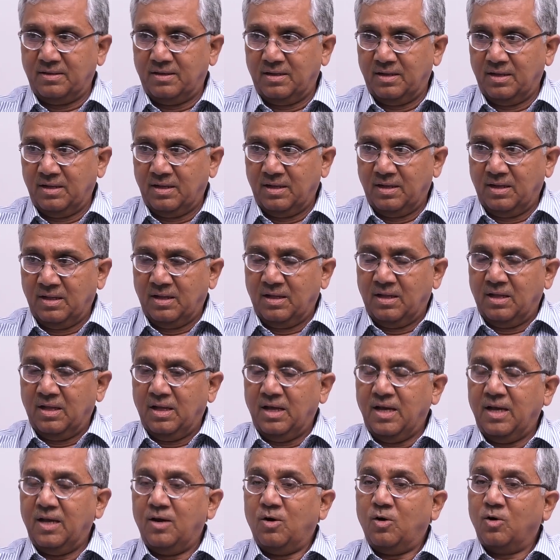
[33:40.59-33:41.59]

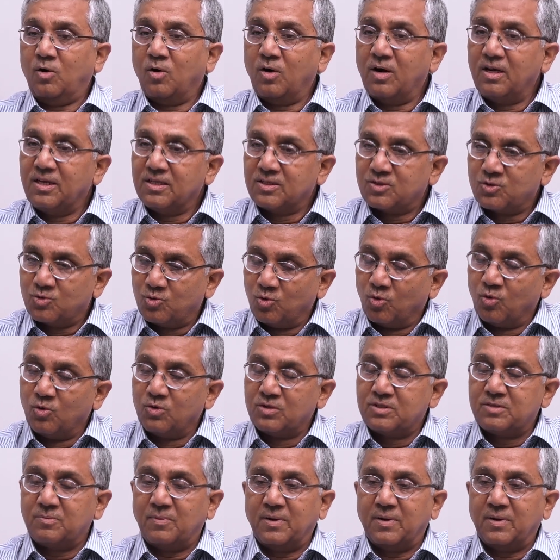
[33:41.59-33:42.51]
And not only schools,